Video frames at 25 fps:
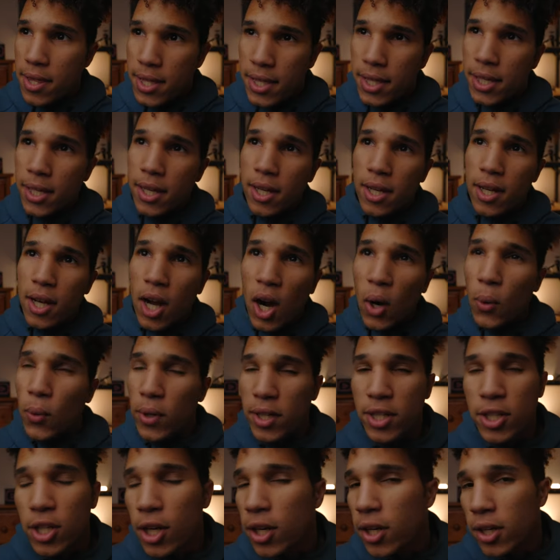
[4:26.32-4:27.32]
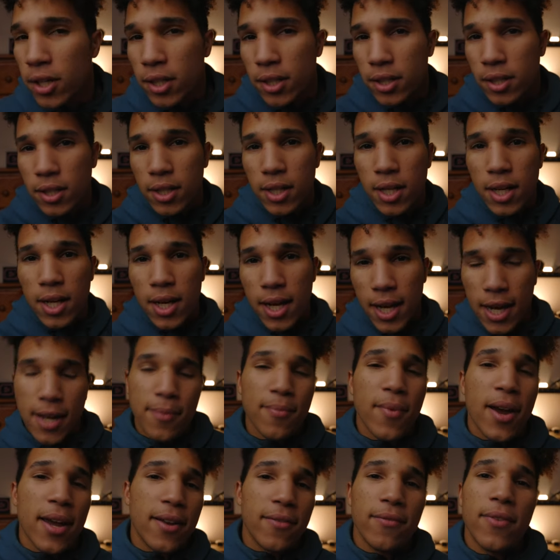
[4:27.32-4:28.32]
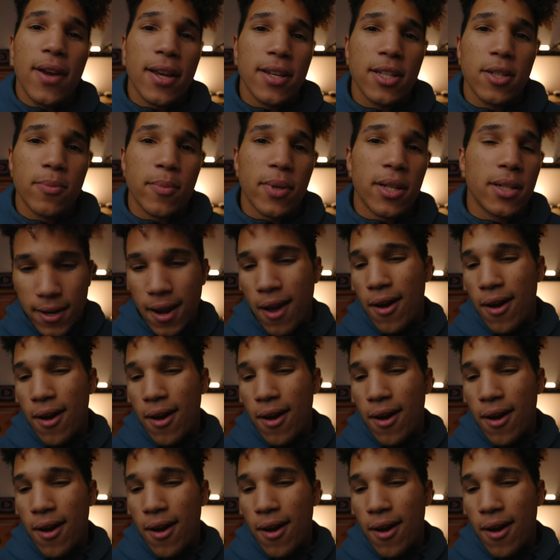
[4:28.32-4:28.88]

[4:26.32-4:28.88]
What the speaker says: the return in my investment.